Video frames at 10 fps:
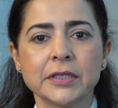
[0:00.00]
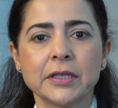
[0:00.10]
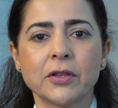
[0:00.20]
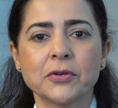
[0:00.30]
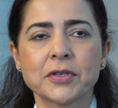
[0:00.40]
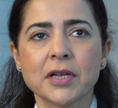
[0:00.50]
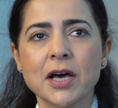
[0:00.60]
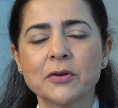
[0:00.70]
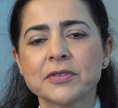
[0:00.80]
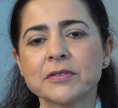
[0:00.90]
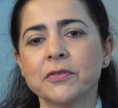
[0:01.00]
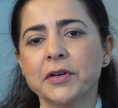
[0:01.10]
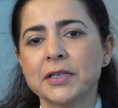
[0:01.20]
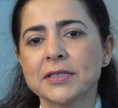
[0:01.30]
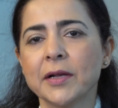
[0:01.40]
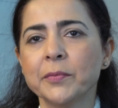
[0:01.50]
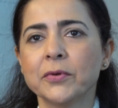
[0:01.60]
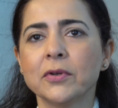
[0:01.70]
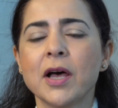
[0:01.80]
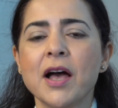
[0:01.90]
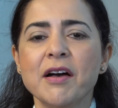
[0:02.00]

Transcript: in those clouds. For example,